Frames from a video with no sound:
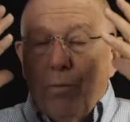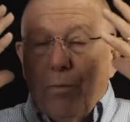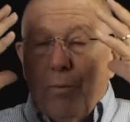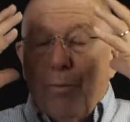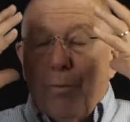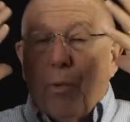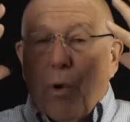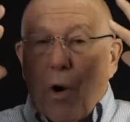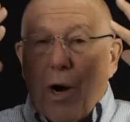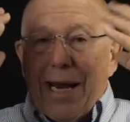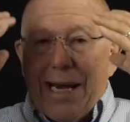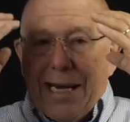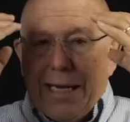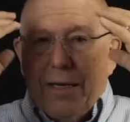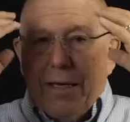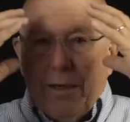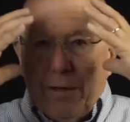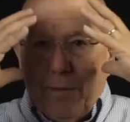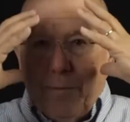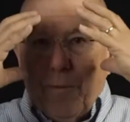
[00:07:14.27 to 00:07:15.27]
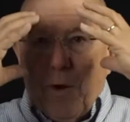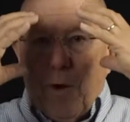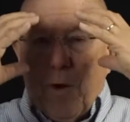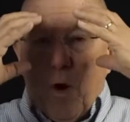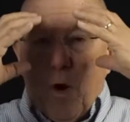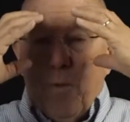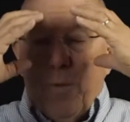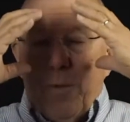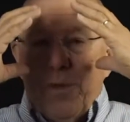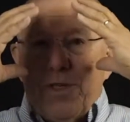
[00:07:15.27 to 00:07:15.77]
brain
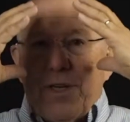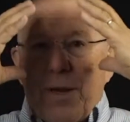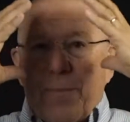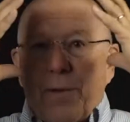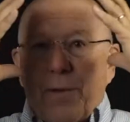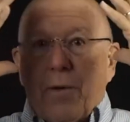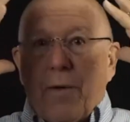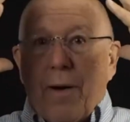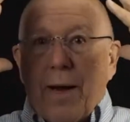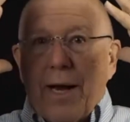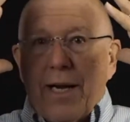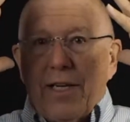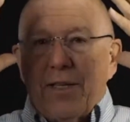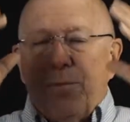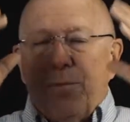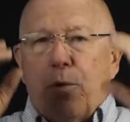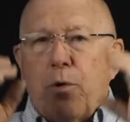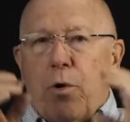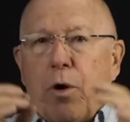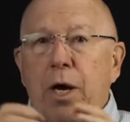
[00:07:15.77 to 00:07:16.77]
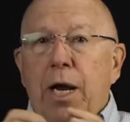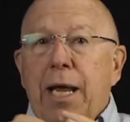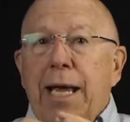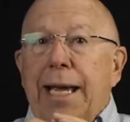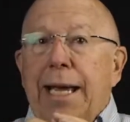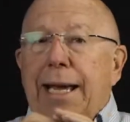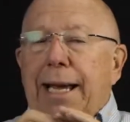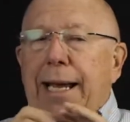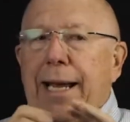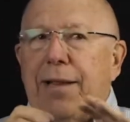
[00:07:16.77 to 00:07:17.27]
opens up your eyes more,
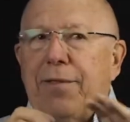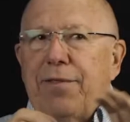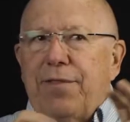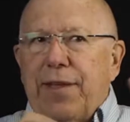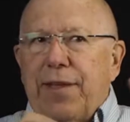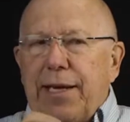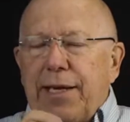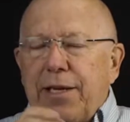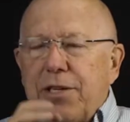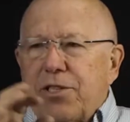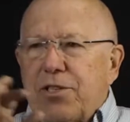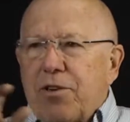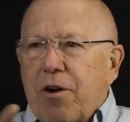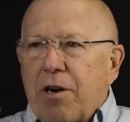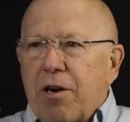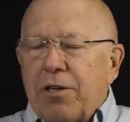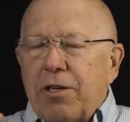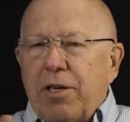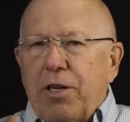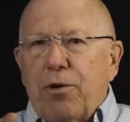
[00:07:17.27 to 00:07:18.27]
and things start.